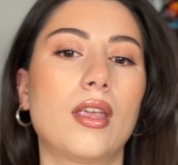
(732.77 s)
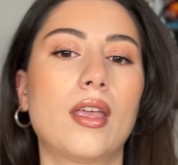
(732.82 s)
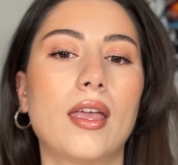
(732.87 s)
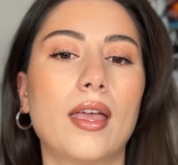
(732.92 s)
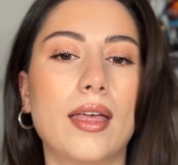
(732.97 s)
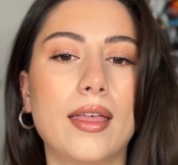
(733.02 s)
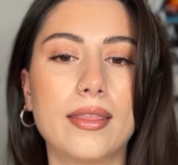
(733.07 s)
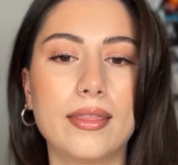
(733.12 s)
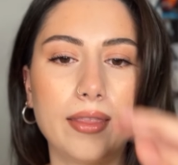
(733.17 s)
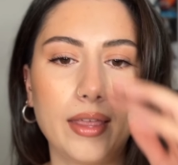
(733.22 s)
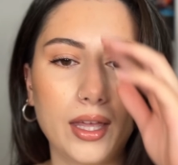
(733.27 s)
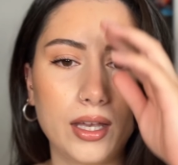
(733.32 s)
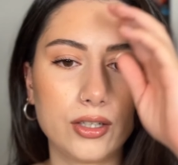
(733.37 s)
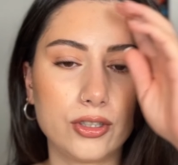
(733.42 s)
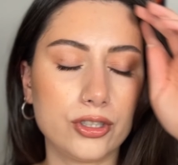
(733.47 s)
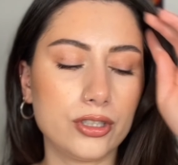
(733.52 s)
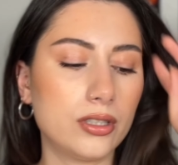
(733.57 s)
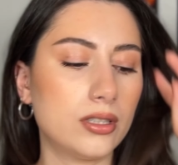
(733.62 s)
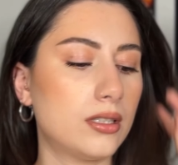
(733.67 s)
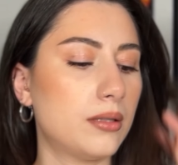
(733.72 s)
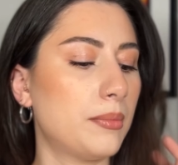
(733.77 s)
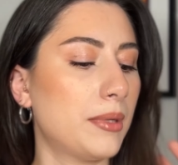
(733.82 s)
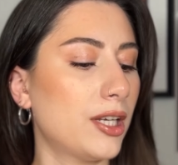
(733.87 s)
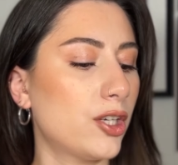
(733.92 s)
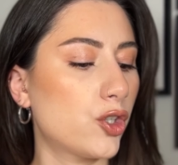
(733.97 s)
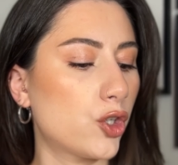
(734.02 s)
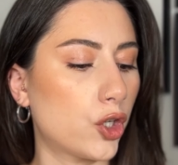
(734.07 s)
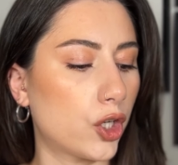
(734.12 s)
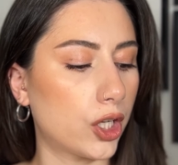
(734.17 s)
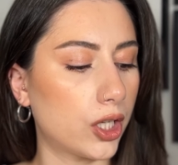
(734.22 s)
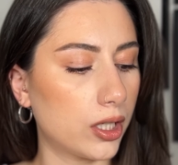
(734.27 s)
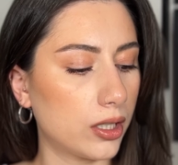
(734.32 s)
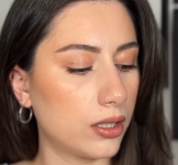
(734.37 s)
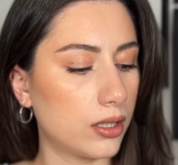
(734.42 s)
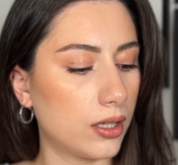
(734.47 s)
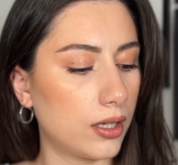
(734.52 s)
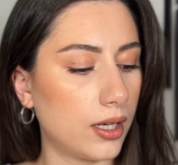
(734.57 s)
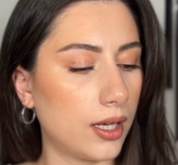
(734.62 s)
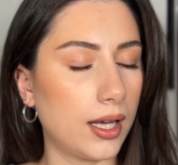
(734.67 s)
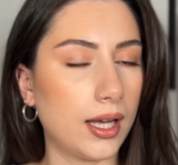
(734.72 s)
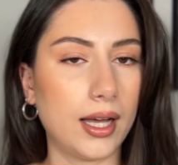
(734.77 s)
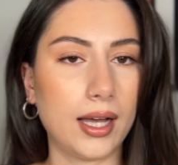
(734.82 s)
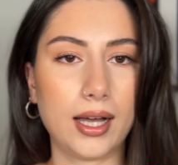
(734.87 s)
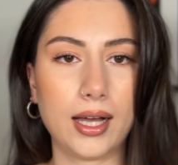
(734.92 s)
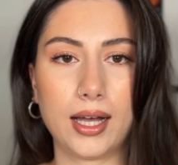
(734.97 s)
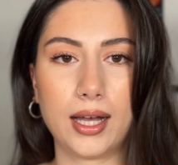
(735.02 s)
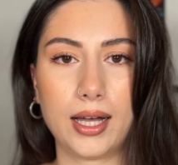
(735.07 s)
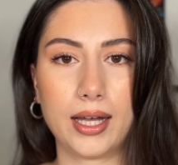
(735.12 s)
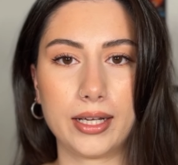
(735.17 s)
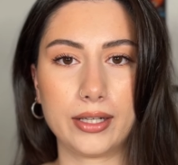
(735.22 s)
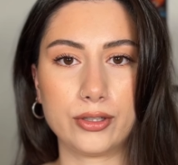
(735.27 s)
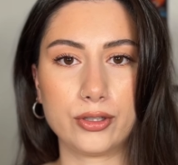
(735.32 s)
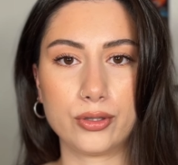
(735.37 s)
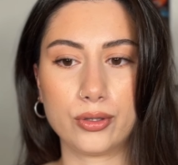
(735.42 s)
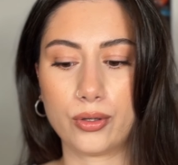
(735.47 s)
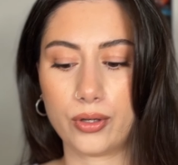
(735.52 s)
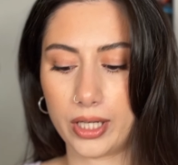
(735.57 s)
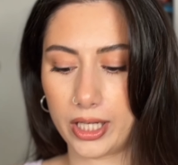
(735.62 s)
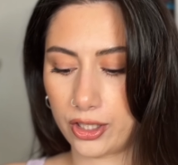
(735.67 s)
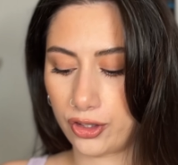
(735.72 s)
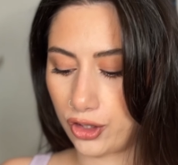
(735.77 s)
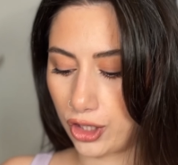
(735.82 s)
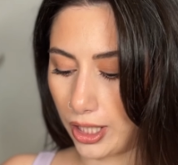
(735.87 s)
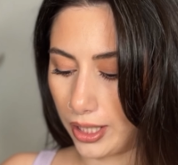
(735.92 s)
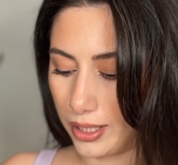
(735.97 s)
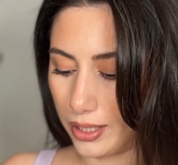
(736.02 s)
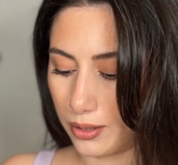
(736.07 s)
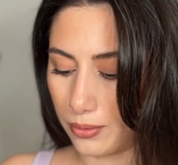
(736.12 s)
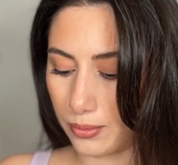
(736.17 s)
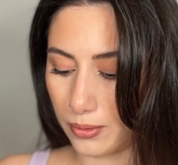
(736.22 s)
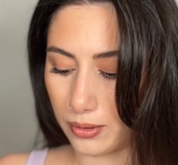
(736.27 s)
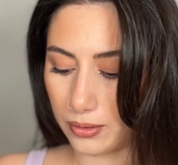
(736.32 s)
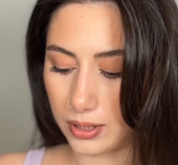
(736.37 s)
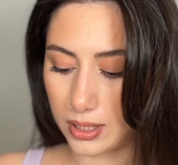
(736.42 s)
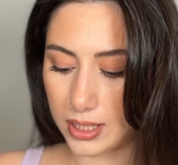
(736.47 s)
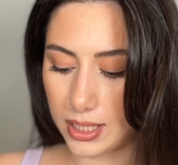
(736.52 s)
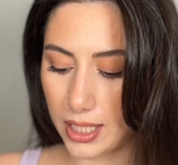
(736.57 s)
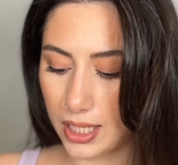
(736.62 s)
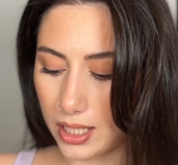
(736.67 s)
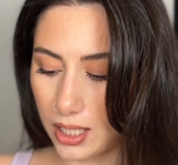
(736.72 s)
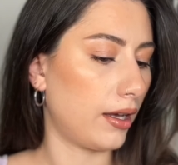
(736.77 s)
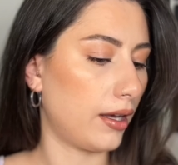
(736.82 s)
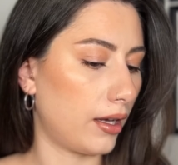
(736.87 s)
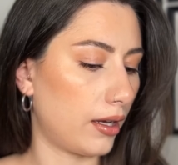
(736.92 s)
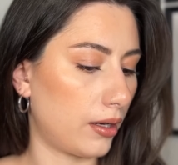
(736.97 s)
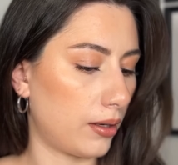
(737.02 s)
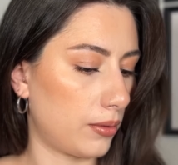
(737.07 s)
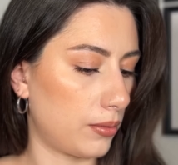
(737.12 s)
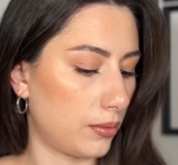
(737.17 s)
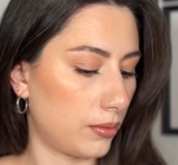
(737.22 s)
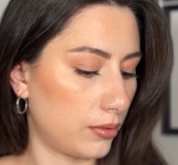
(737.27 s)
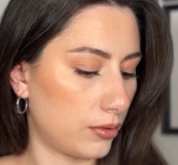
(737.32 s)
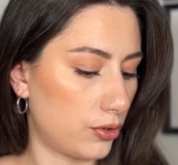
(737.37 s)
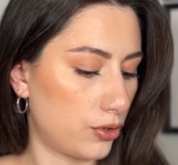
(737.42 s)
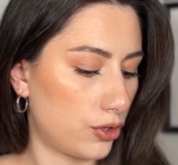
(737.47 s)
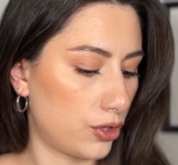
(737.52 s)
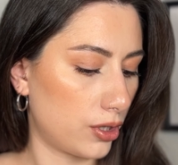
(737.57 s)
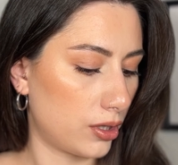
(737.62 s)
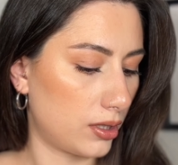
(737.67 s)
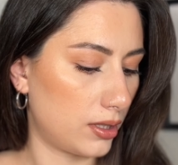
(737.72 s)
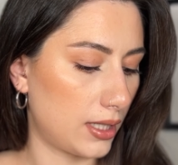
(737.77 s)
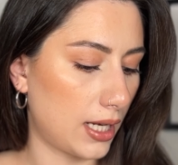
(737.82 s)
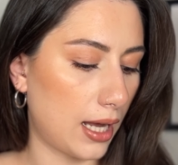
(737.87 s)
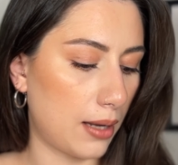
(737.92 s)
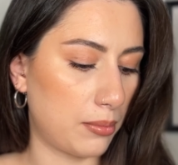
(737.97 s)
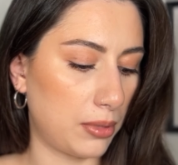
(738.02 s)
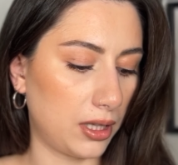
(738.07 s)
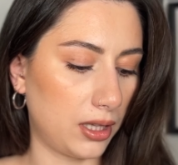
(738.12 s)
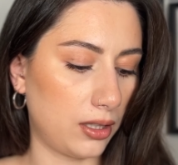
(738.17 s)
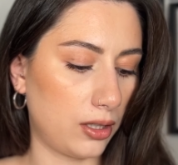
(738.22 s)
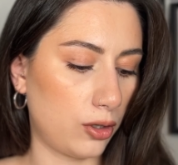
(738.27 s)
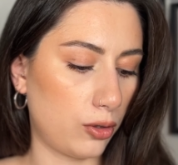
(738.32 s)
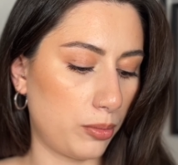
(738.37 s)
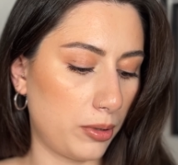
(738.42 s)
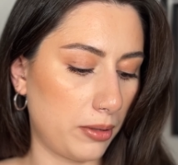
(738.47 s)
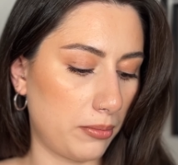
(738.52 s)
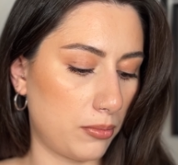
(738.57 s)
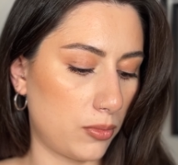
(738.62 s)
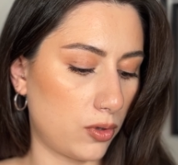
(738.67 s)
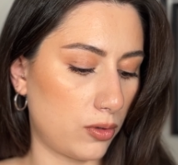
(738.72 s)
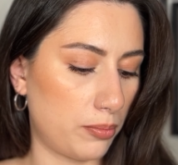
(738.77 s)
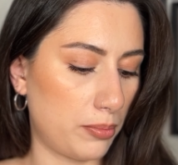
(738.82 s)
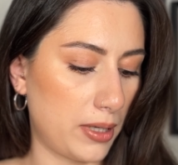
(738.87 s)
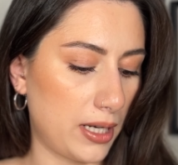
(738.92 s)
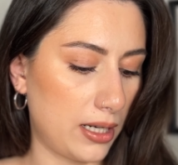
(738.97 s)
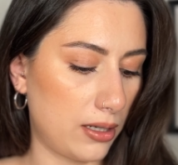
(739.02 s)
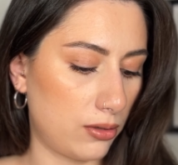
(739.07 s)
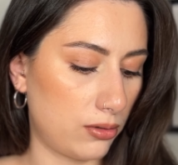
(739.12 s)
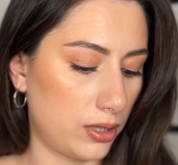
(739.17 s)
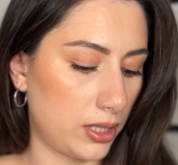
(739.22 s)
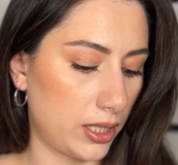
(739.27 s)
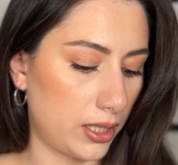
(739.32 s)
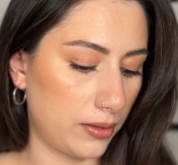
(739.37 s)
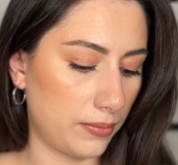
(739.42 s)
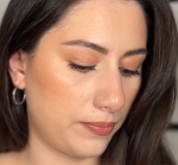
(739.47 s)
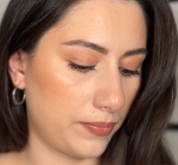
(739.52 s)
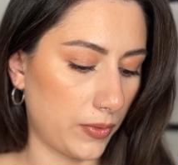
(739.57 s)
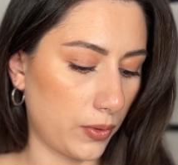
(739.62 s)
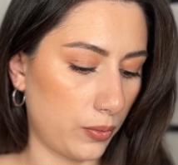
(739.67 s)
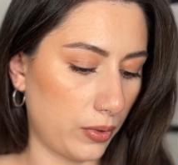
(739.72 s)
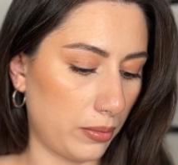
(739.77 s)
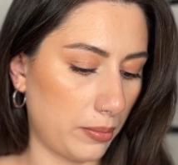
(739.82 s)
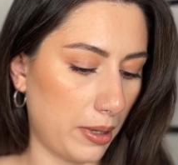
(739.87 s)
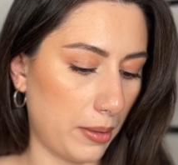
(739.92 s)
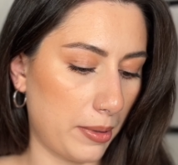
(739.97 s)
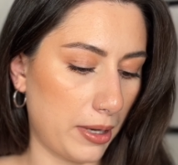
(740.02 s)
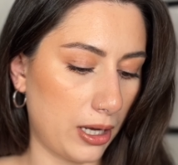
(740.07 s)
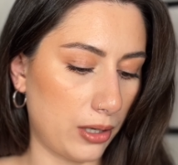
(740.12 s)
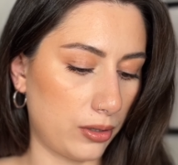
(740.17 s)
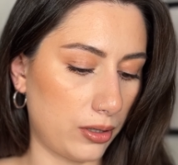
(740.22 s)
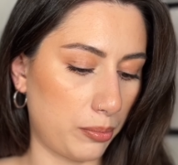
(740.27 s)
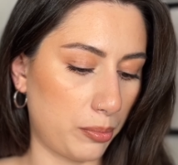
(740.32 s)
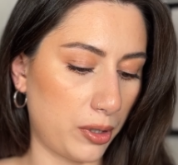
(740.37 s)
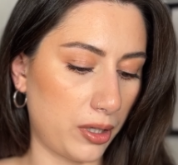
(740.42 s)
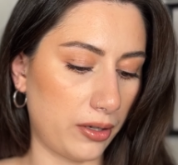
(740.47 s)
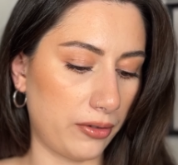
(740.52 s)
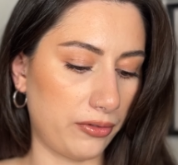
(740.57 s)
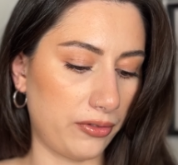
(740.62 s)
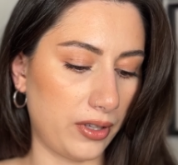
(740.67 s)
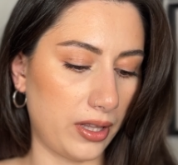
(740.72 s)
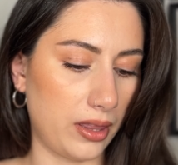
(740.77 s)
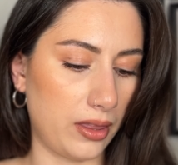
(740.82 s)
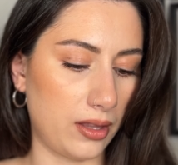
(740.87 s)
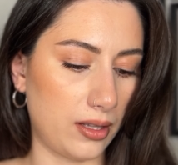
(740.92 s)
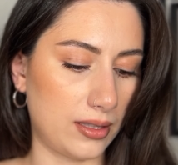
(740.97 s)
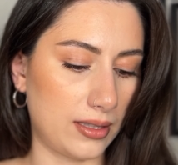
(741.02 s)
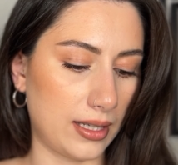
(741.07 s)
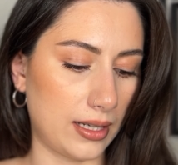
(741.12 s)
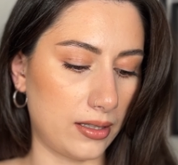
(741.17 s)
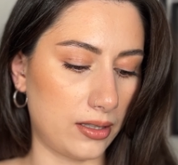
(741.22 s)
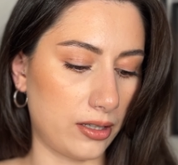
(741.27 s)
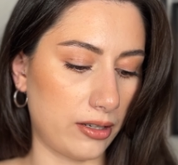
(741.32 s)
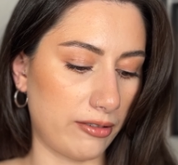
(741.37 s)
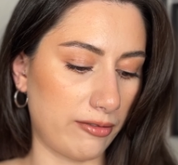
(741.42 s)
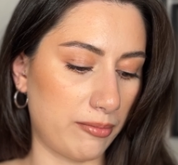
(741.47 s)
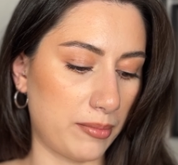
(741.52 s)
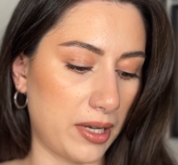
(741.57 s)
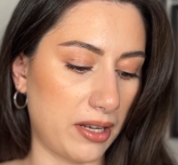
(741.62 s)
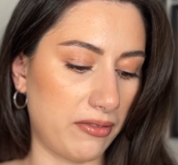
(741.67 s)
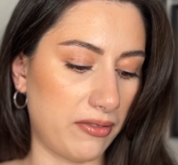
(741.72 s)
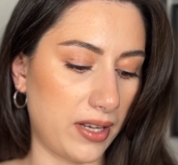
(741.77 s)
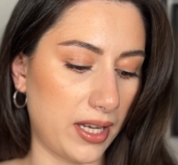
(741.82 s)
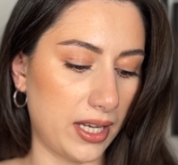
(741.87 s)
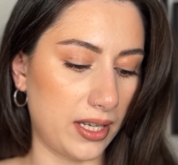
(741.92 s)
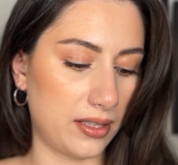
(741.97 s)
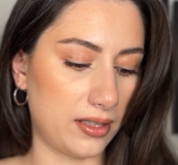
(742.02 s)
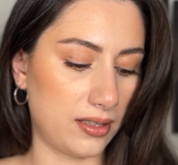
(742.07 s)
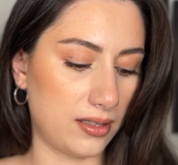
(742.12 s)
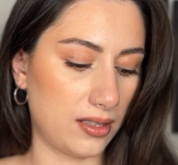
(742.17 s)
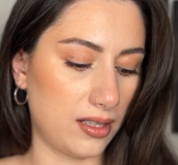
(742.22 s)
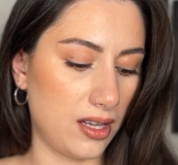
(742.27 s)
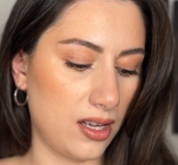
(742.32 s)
And then just to make sure I do not get shiny throughout the day, I will just dab a little bit more powder with my powder puff in the center of my face,